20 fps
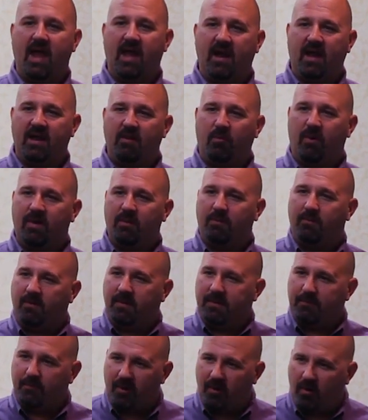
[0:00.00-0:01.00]
And I want
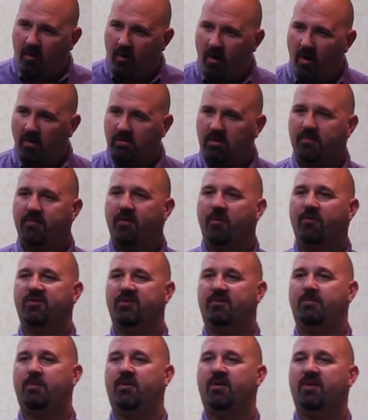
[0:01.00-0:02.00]
to bring all of
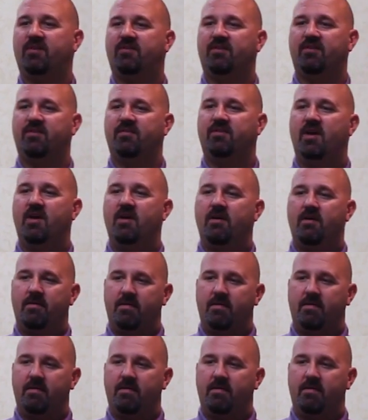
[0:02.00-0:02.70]
those experiences,